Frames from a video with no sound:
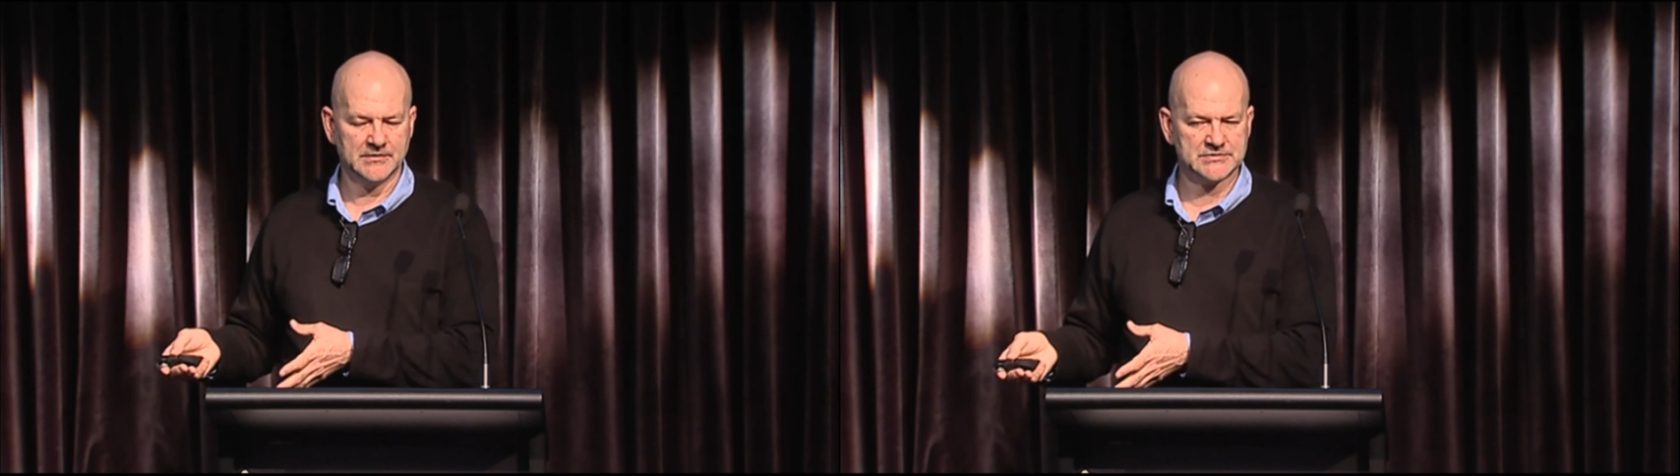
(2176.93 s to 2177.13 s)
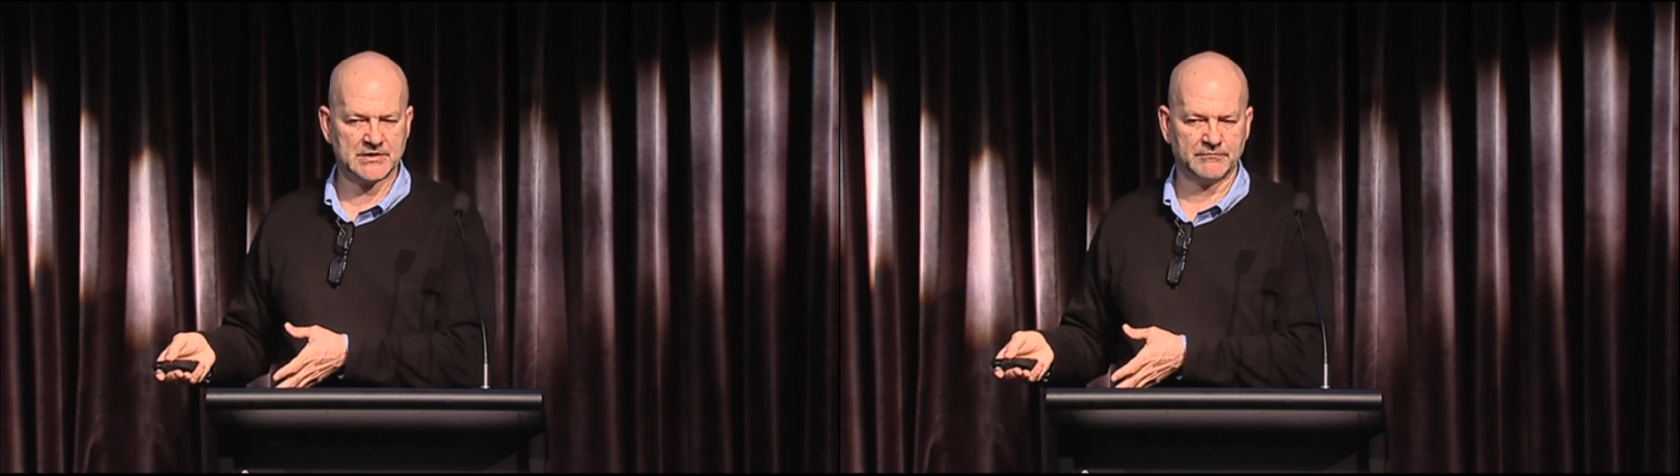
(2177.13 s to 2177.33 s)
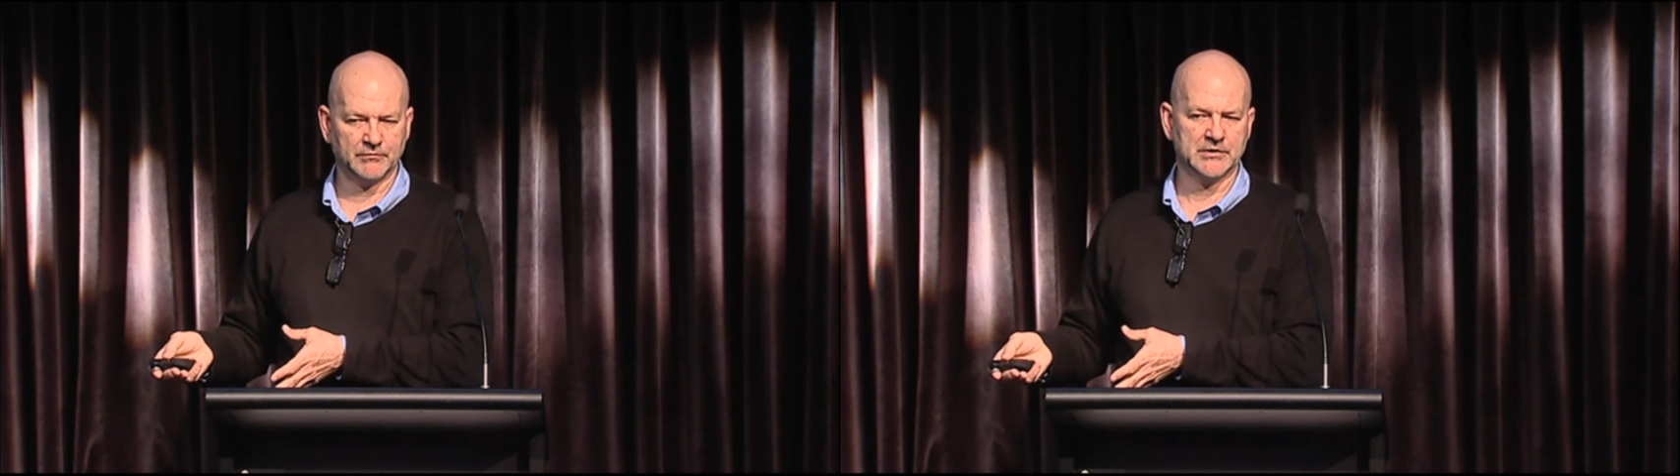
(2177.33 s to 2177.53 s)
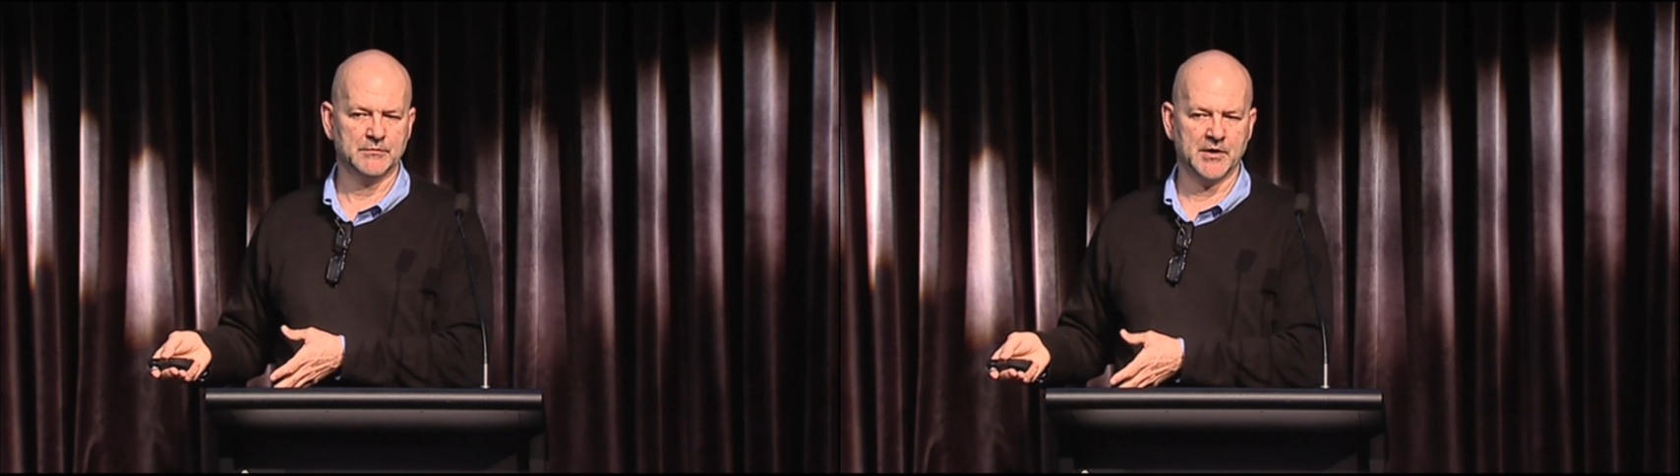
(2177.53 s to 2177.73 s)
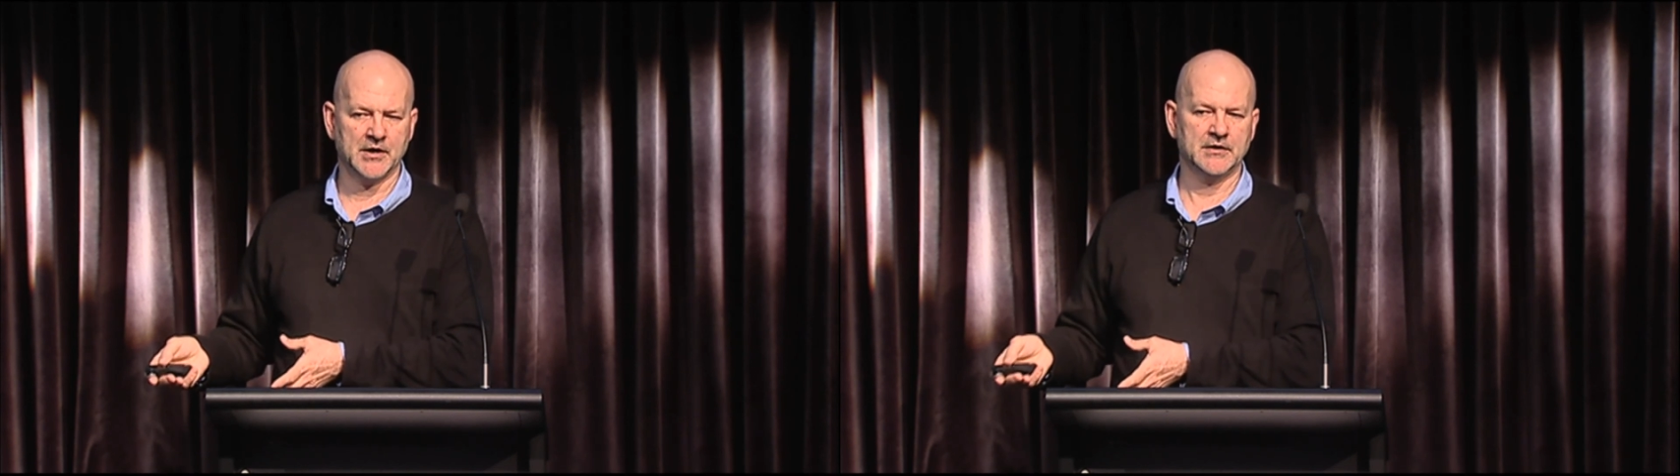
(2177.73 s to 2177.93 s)
stuff when you
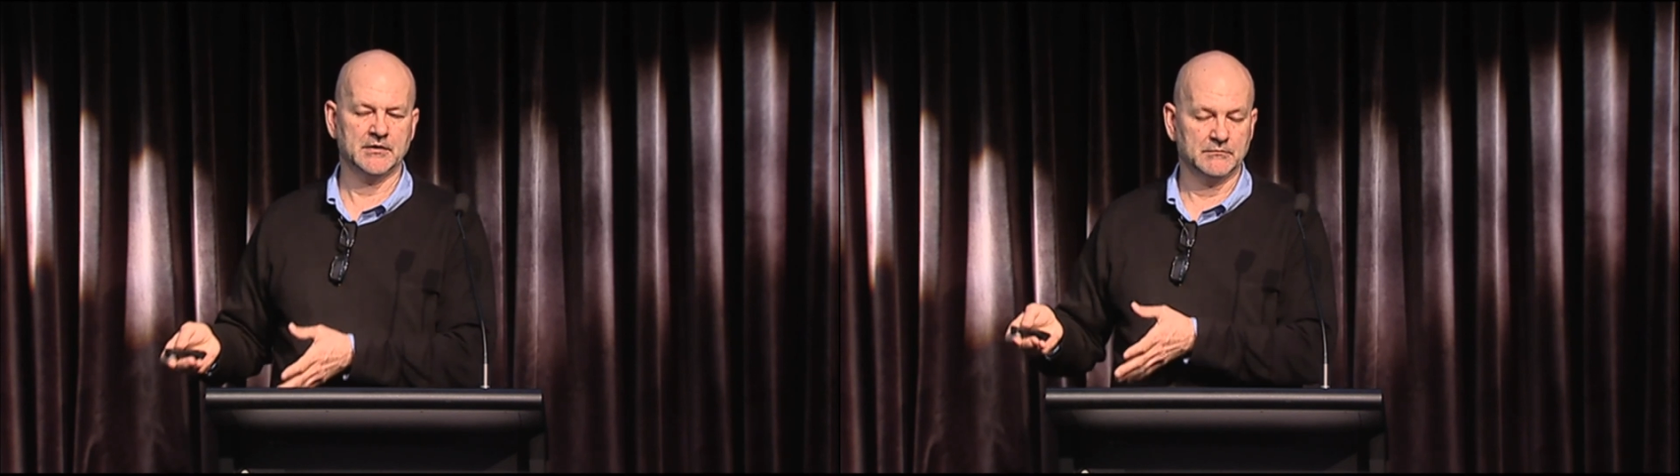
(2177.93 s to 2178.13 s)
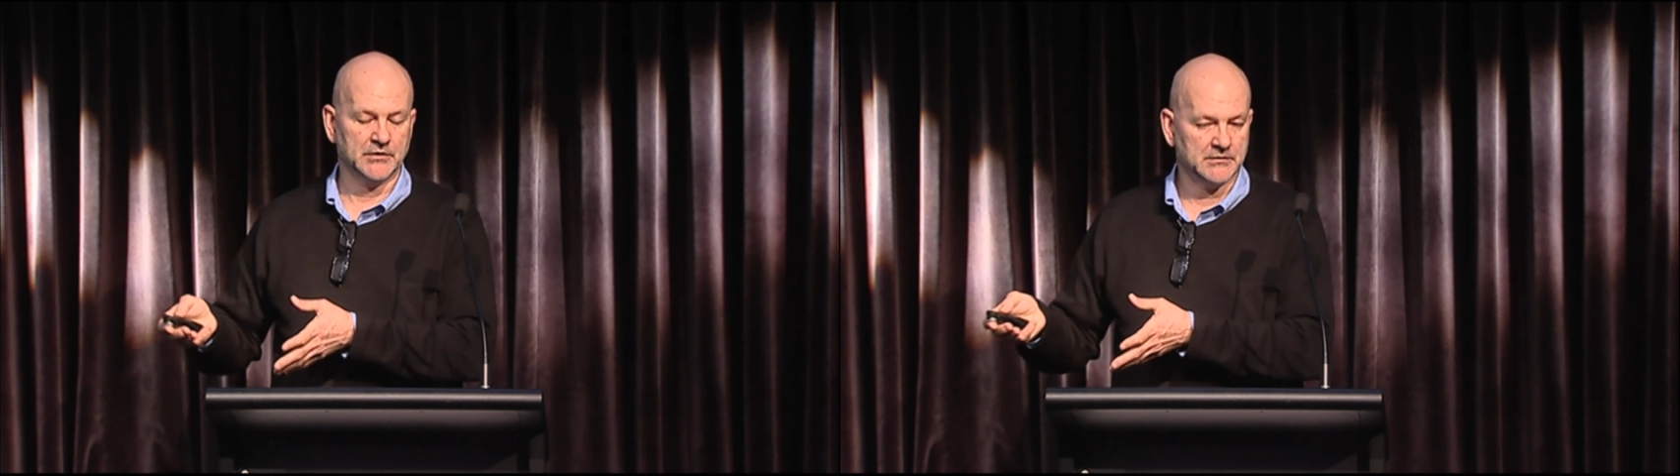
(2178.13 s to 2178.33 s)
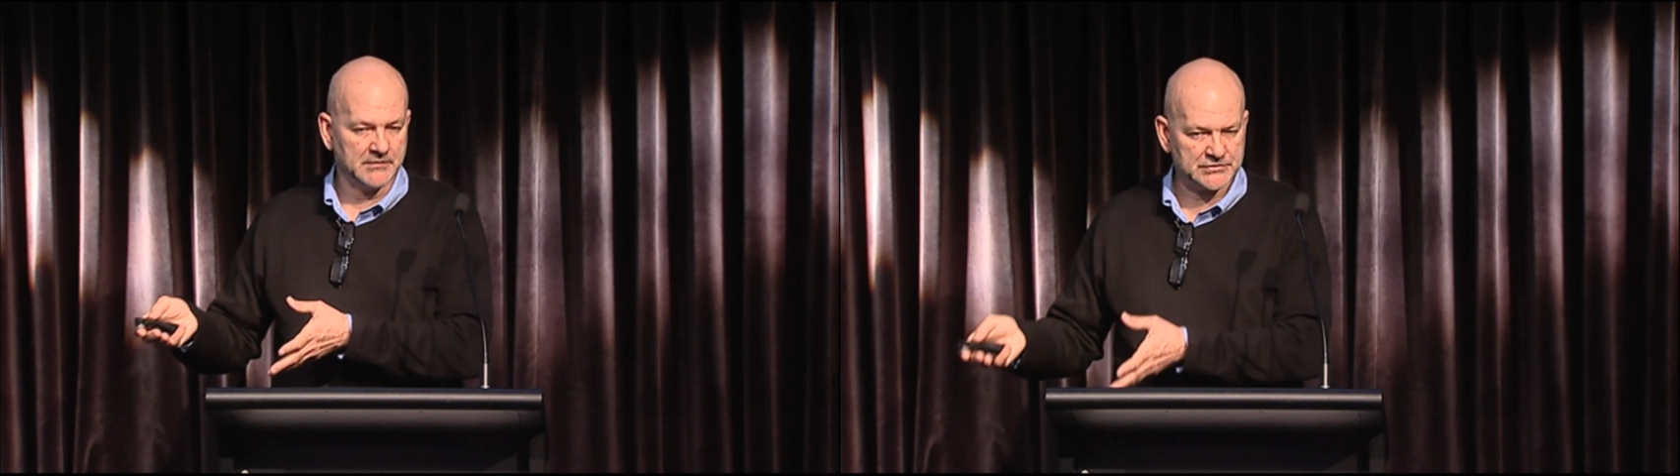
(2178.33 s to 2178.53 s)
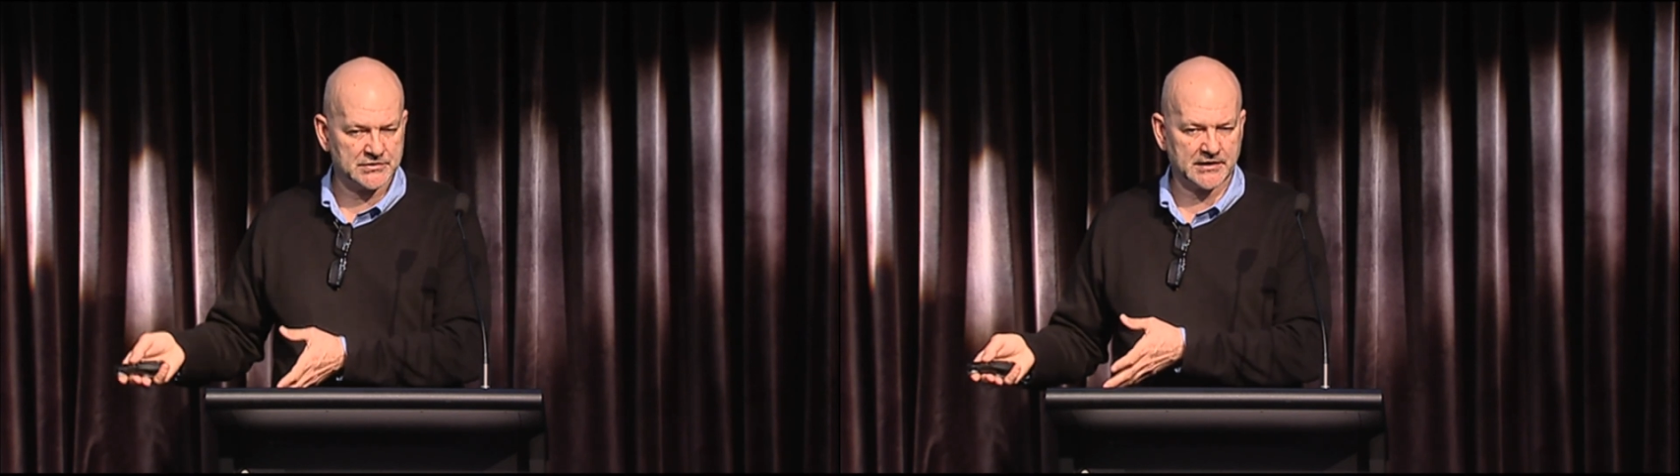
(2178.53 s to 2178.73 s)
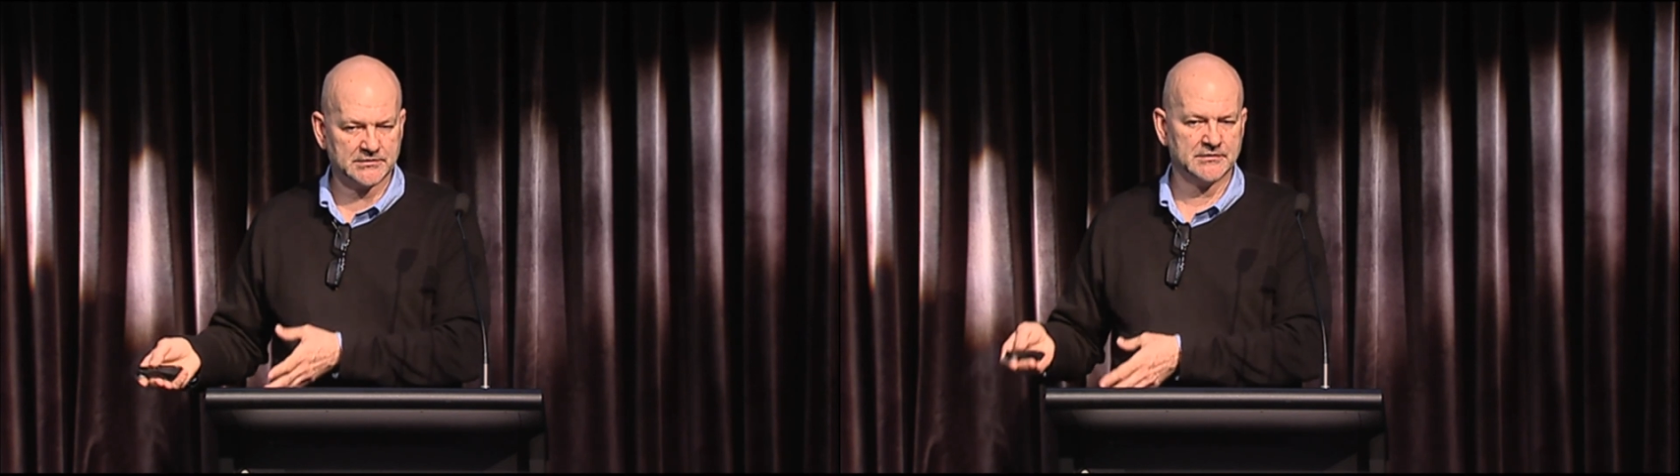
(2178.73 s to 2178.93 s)
mine it and when you
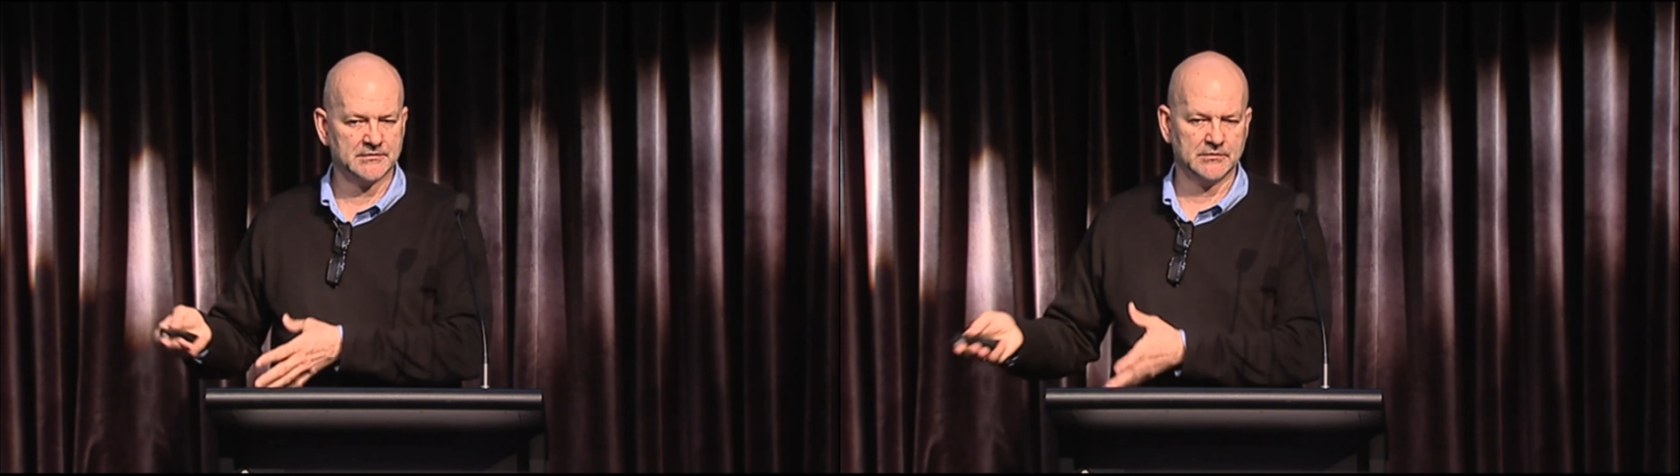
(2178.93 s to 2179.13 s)
extract it,